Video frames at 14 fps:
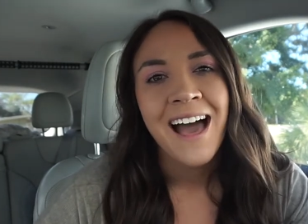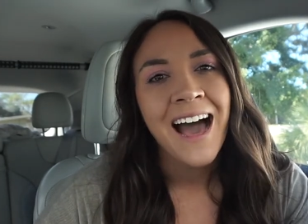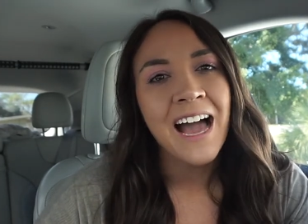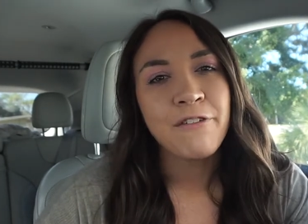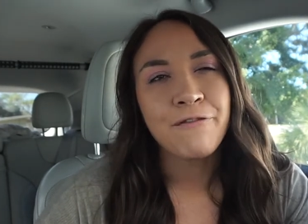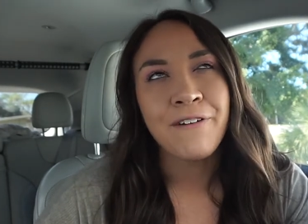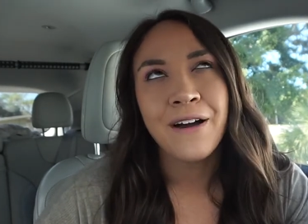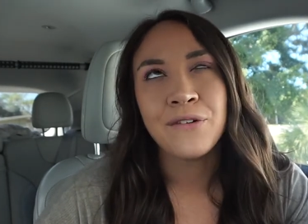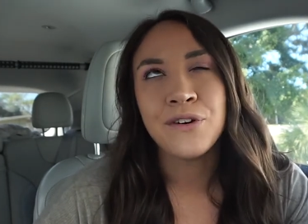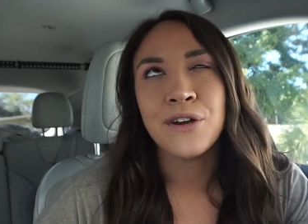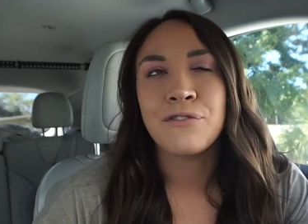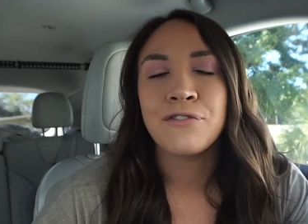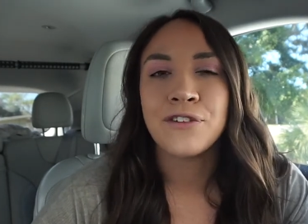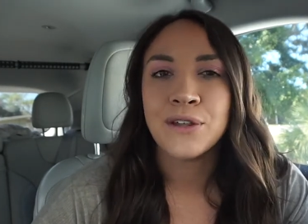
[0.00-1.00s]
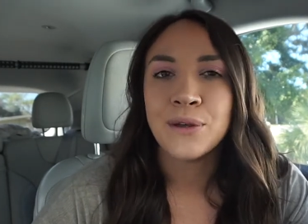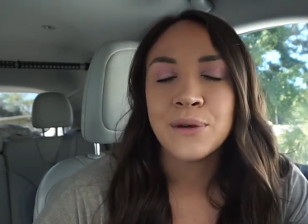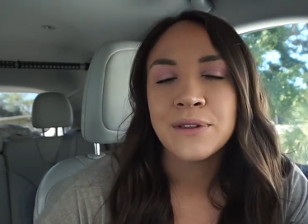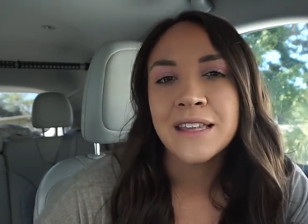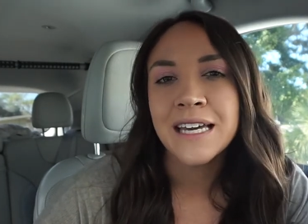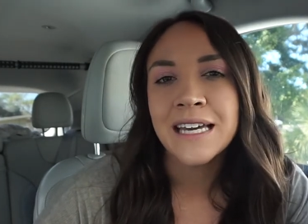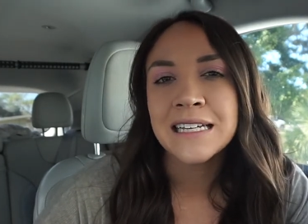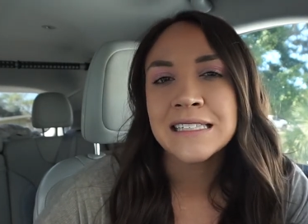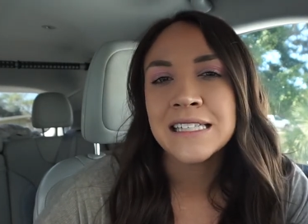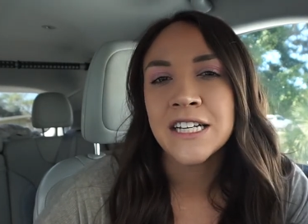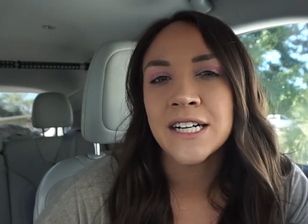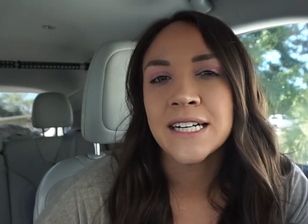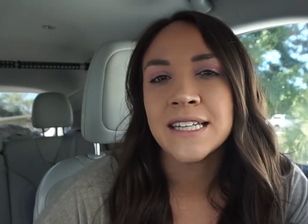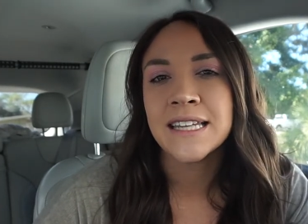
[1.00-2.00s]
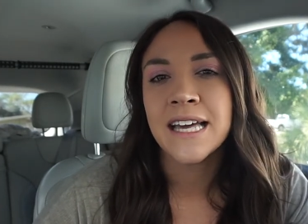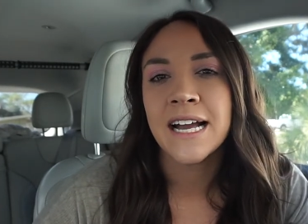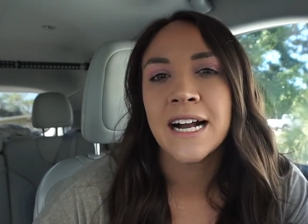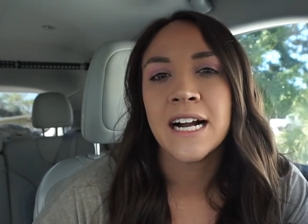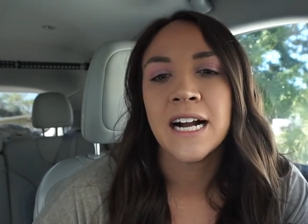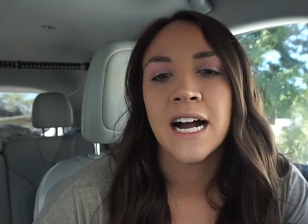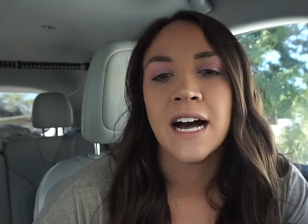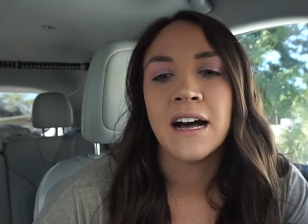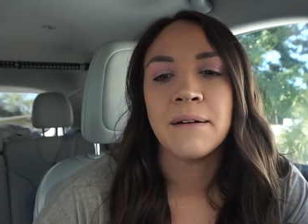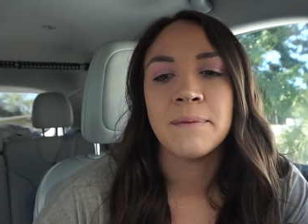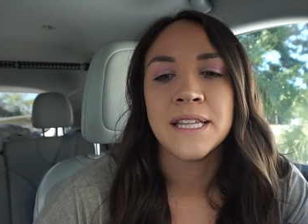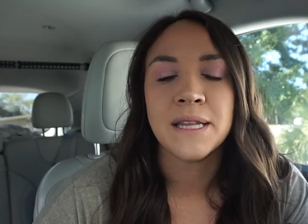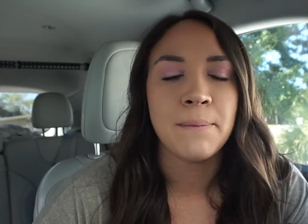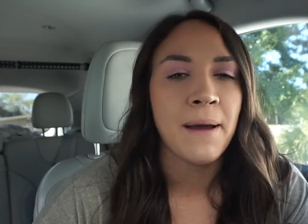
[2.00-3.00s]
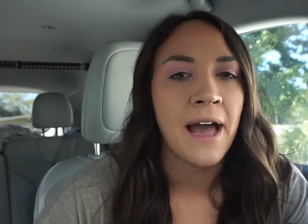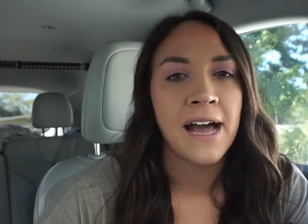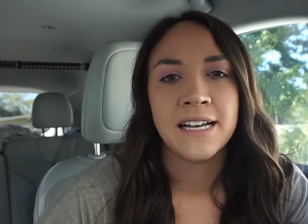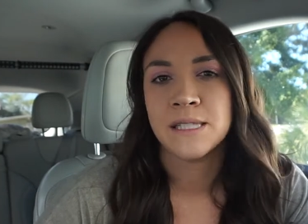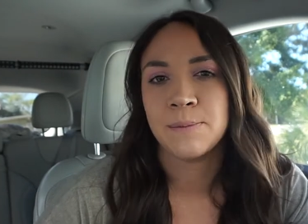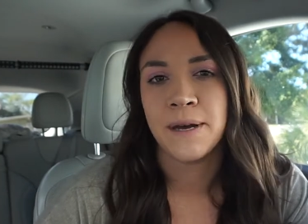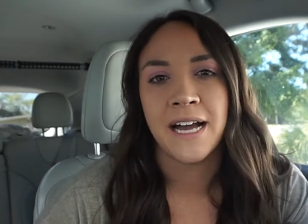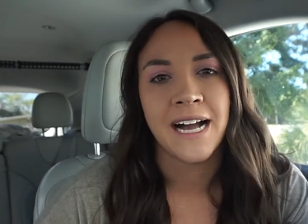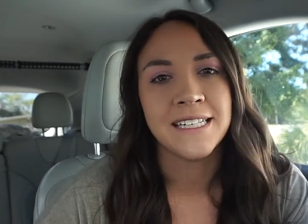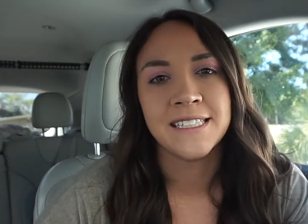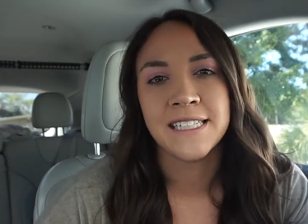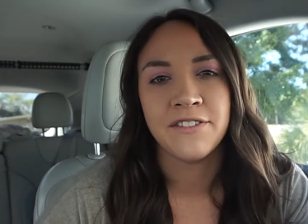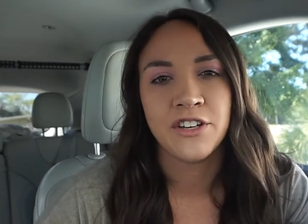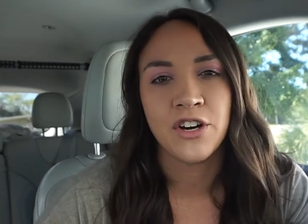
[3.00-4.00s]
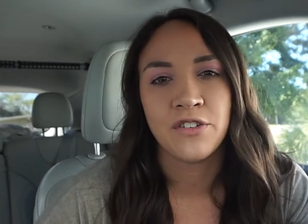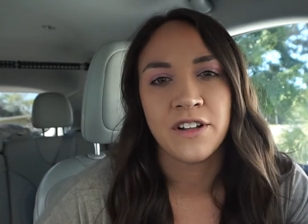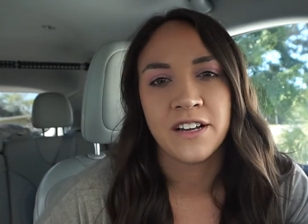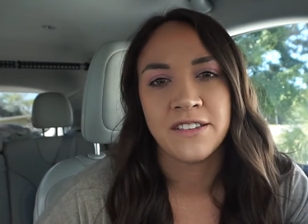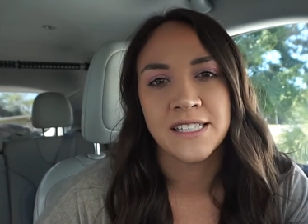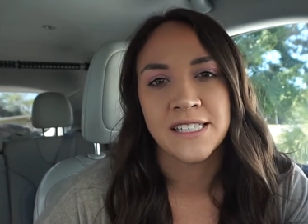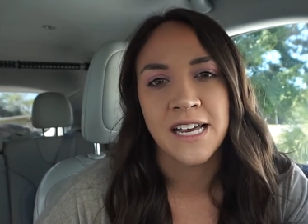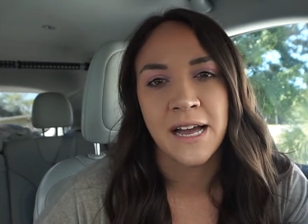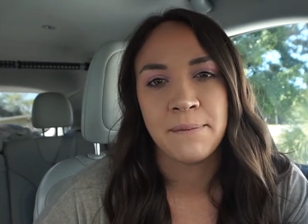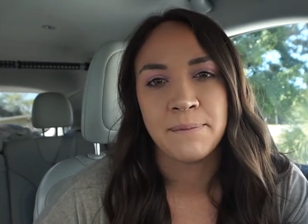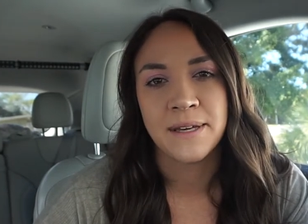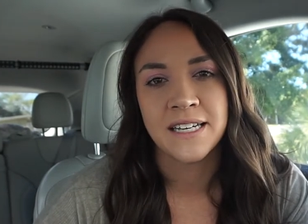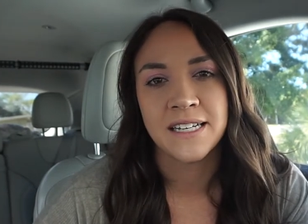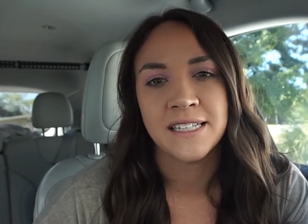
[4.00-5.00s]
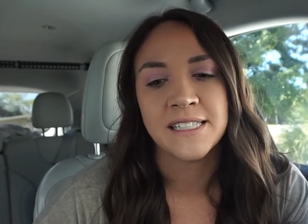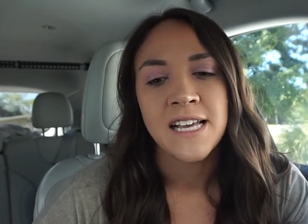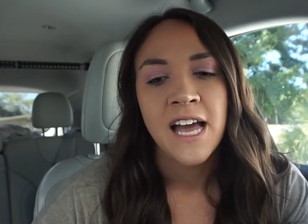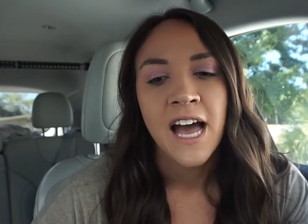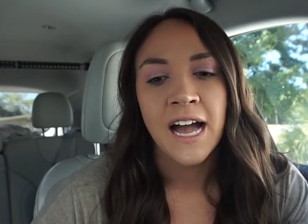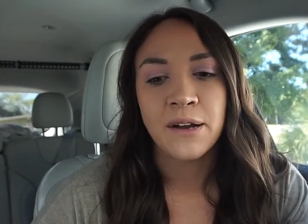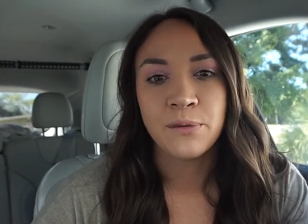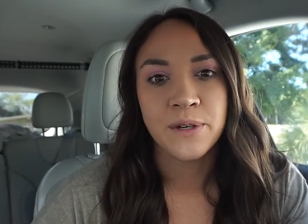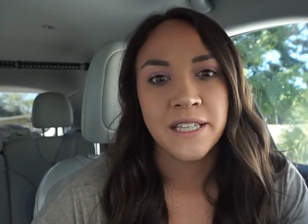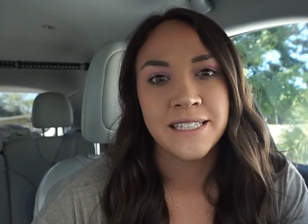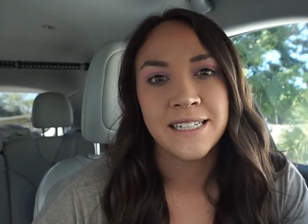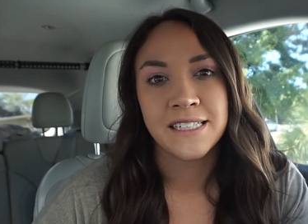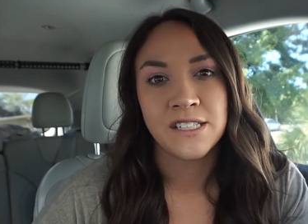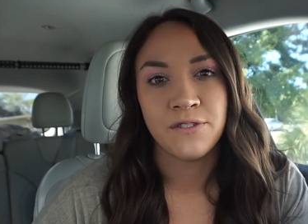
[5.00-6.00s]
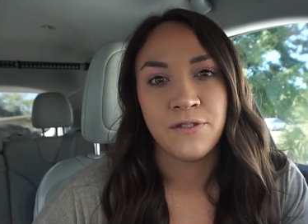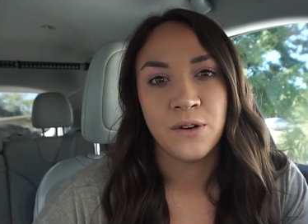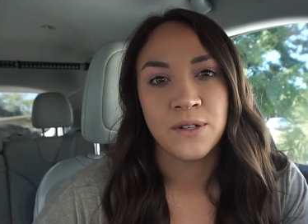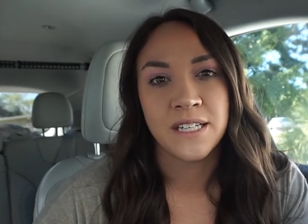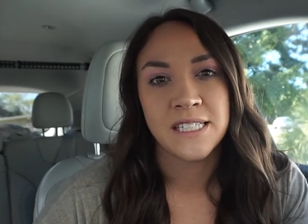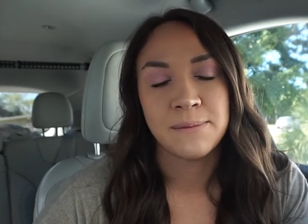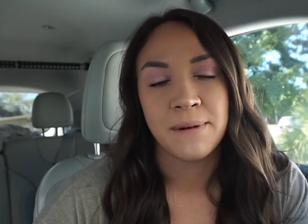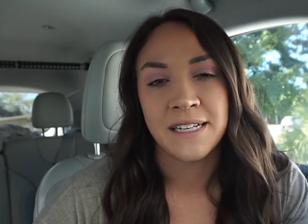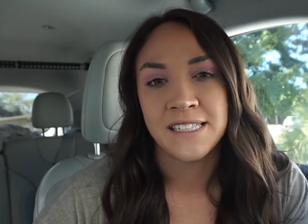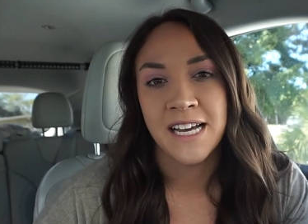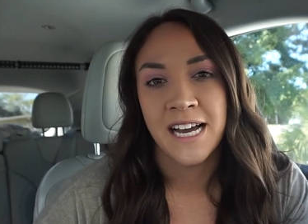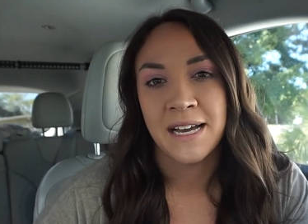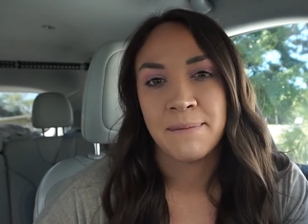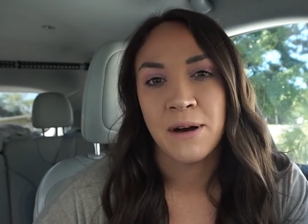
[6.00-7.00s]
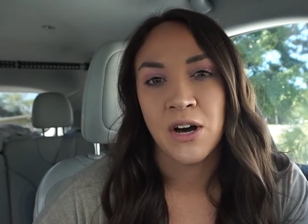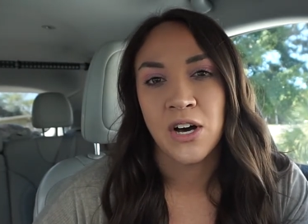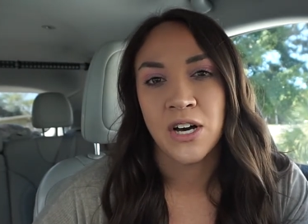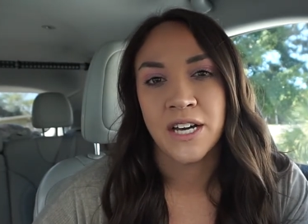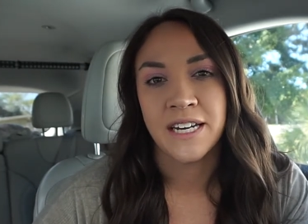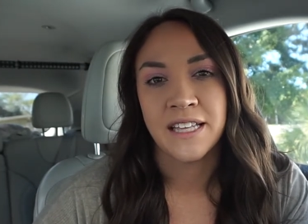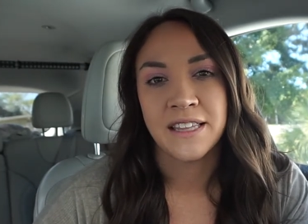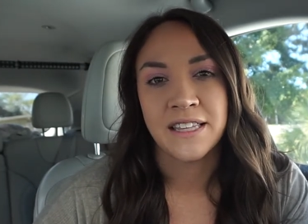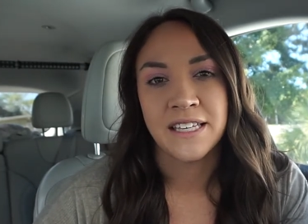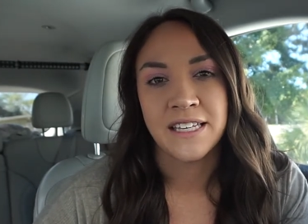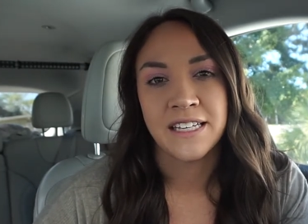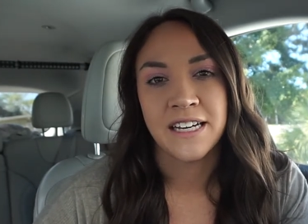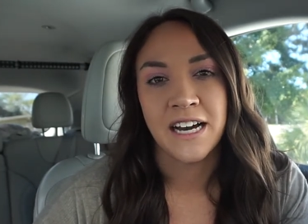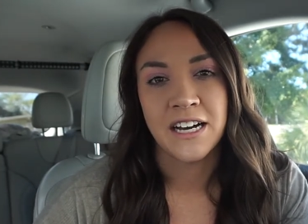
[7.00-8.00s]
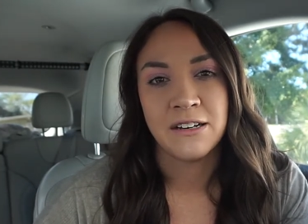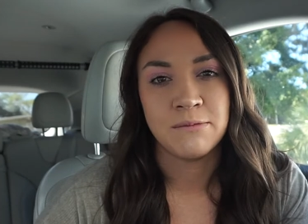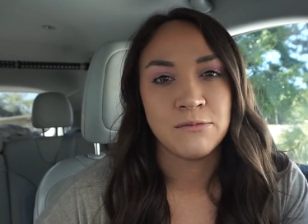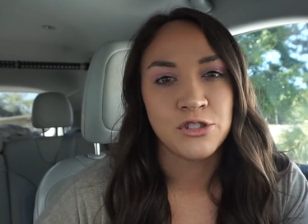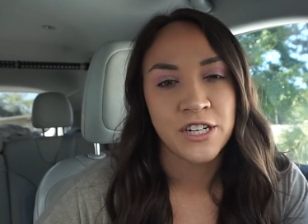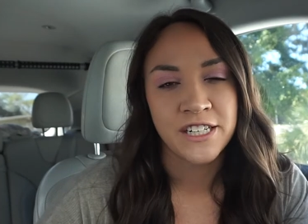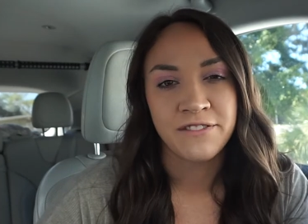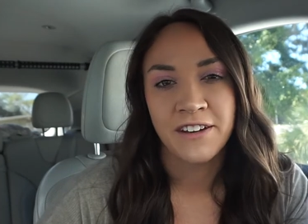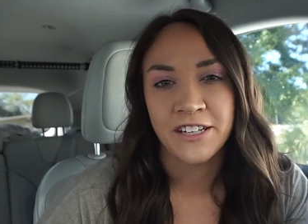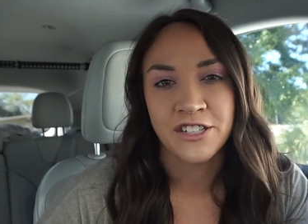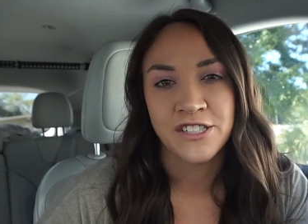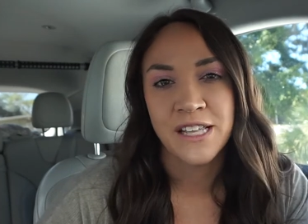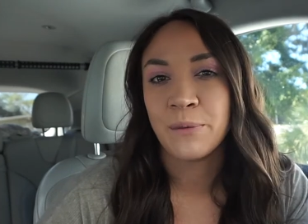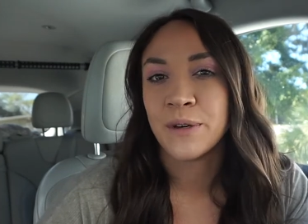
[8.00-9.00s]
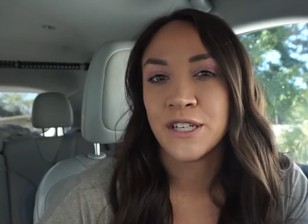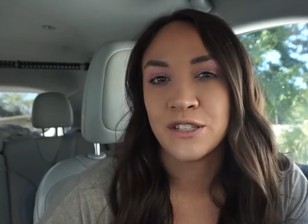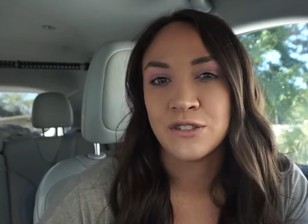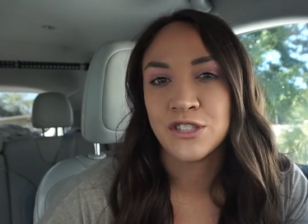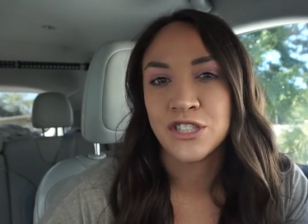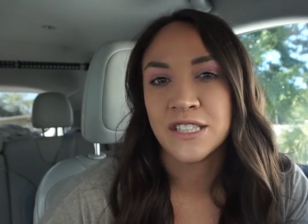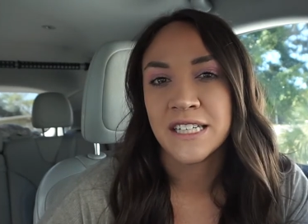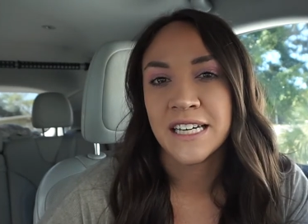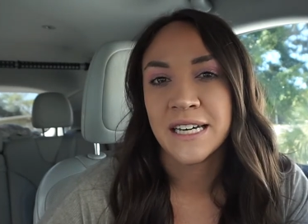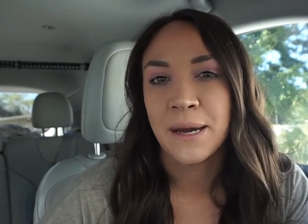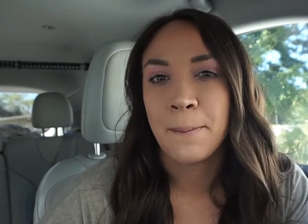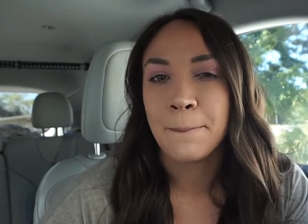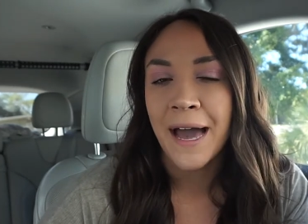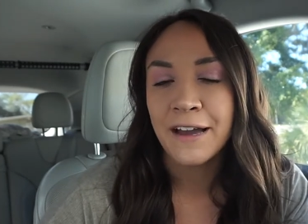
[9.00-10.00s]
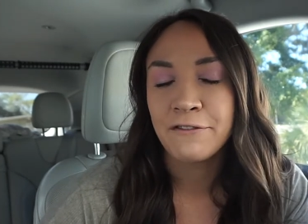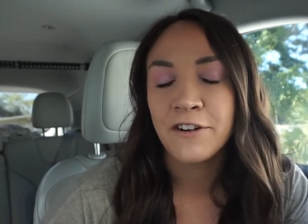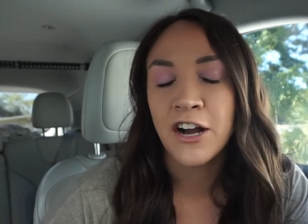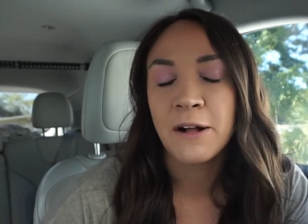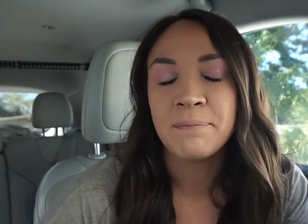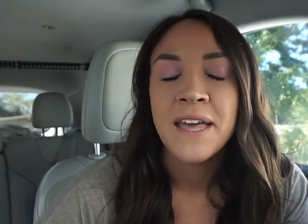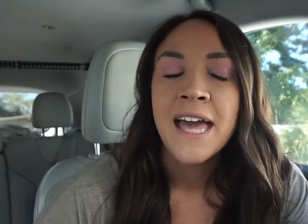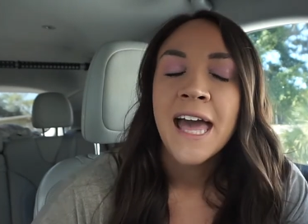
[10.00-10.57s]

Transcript: i found a few few things here and there um, in the past, but I didn't even go there this time because I really needed to focus my time on the um, trendy vendors that we usually buy from.